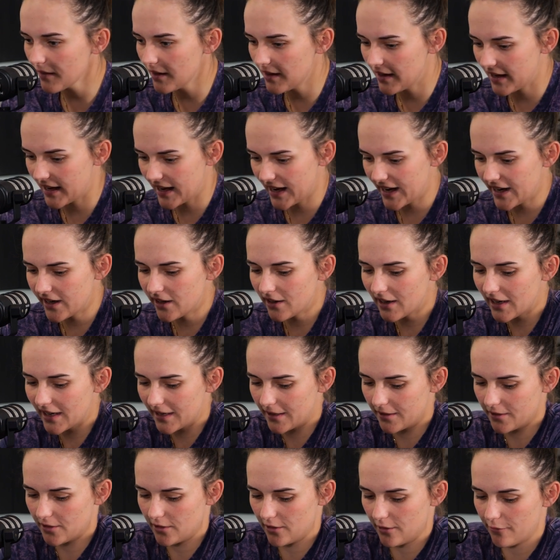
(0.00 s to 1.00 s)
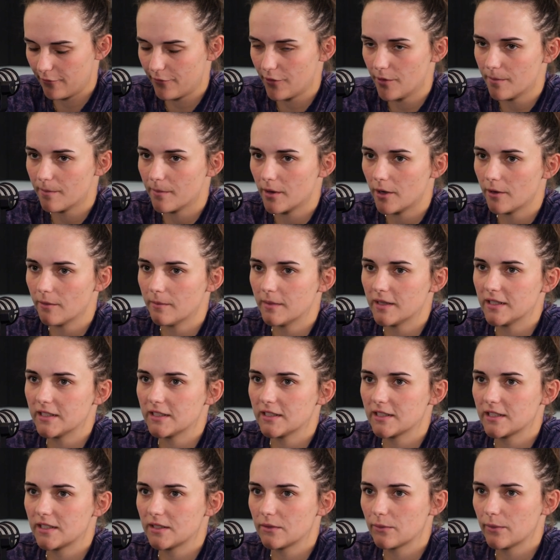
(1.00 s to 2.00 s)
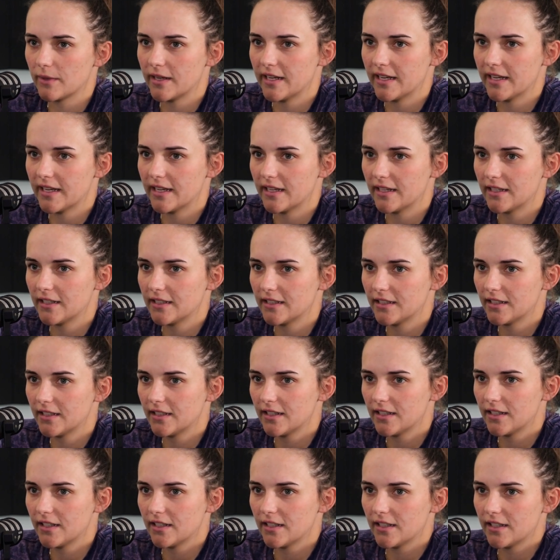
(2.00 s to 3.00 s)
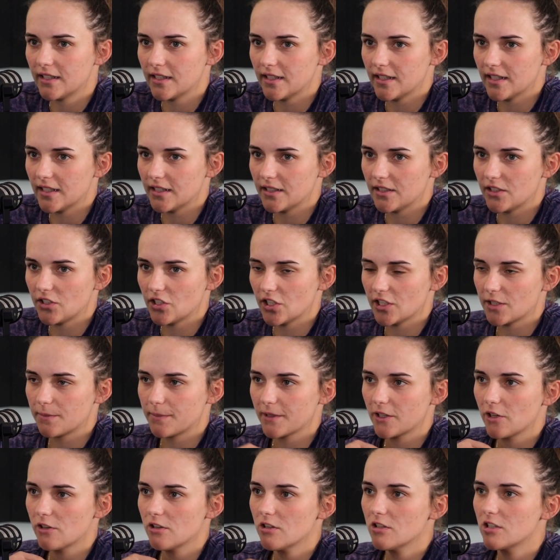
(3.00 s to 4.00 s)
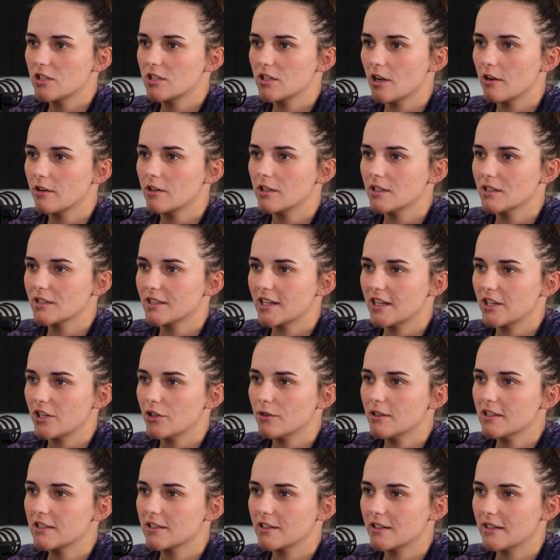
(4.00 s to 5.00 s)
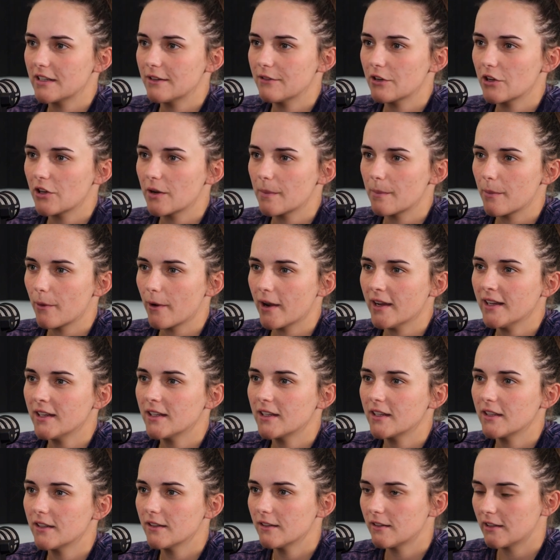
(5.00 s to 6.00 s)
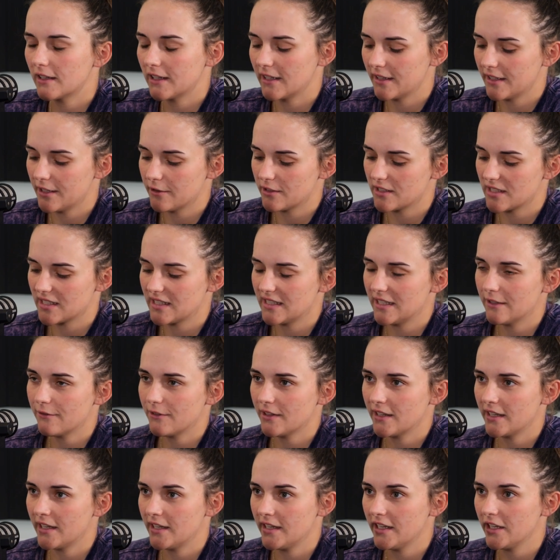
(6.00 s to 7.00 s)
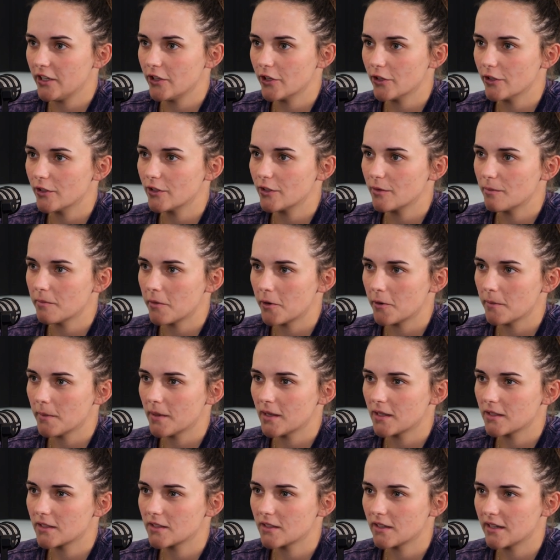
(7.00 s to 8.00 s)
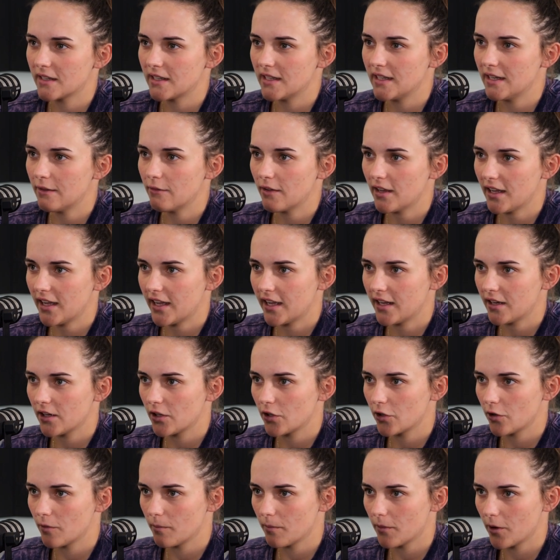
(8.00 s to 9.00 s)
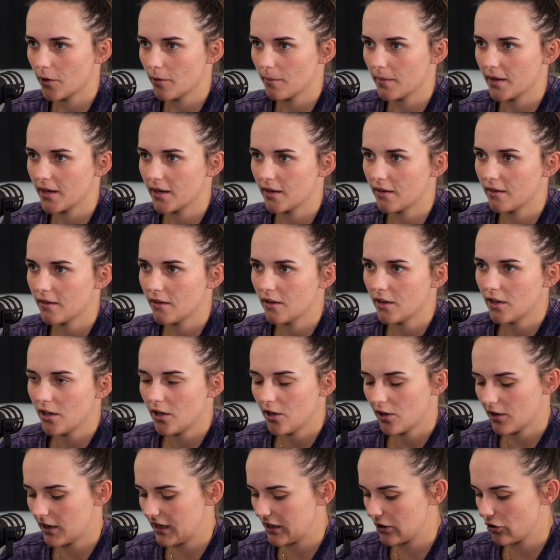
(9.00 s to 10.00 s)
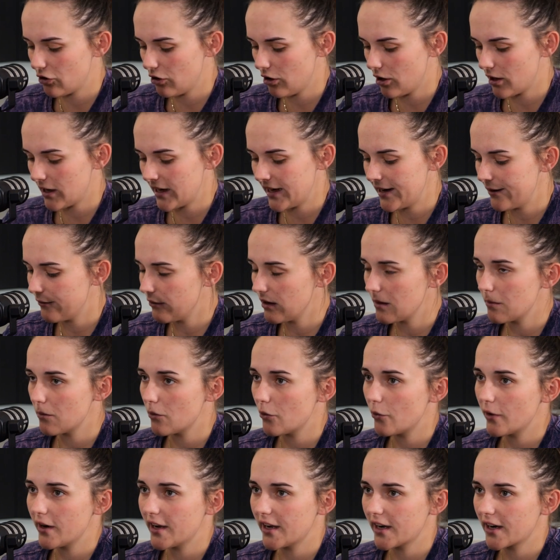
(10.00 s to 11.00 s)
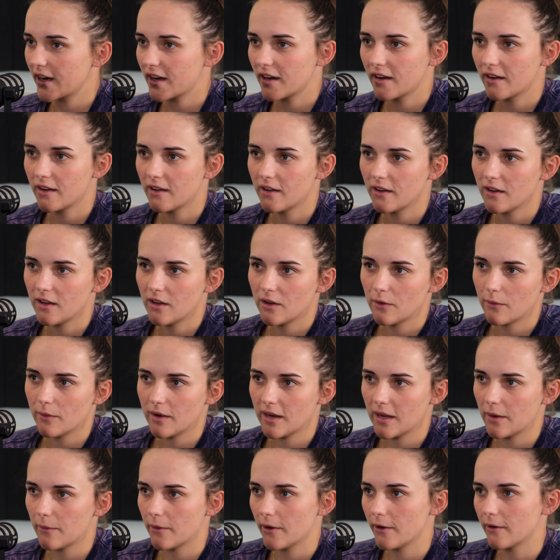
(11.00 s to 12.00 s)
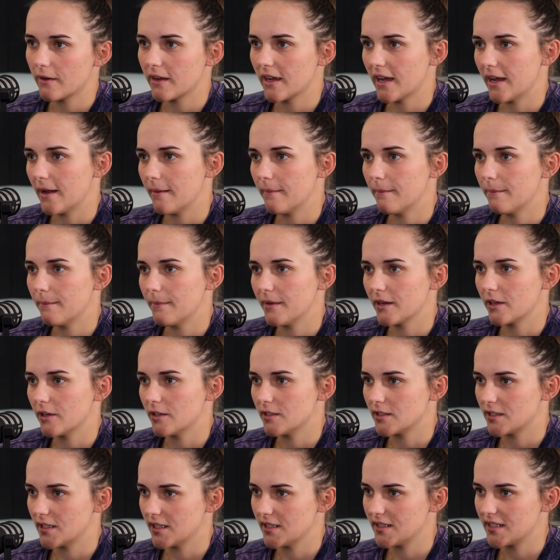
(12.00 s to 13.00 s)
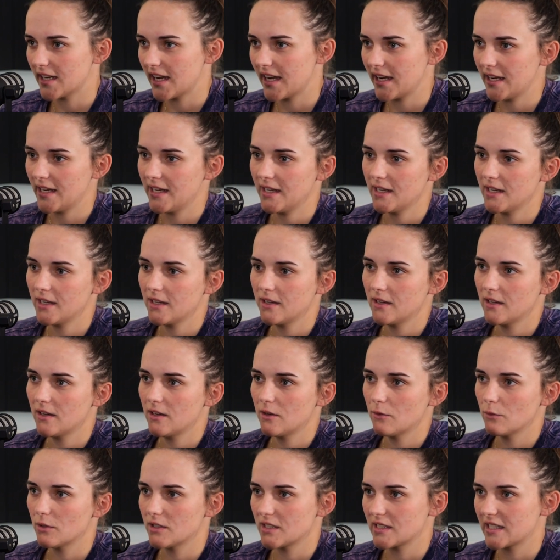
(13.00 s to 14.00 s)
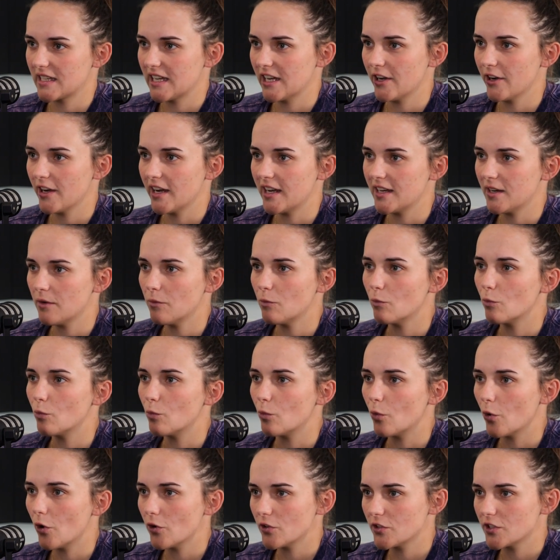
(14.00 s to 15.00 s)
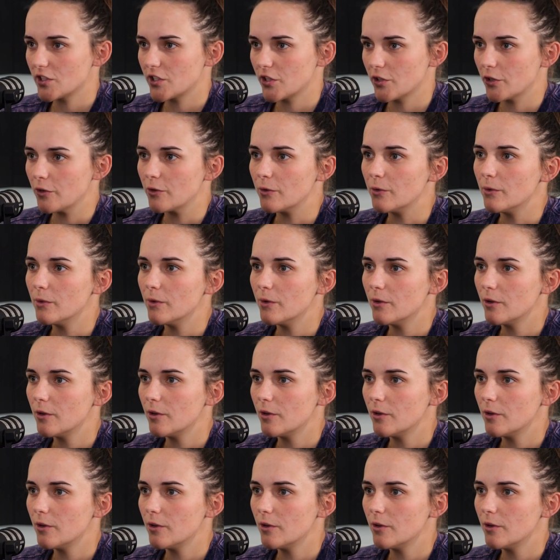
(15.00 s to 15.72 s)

had like a few moments where it just, because it was so continuous, I never got a break. Like there was never any good moments. I never had a good moment. I'd cry every morning when I woke up because the day was scary. I didn't want to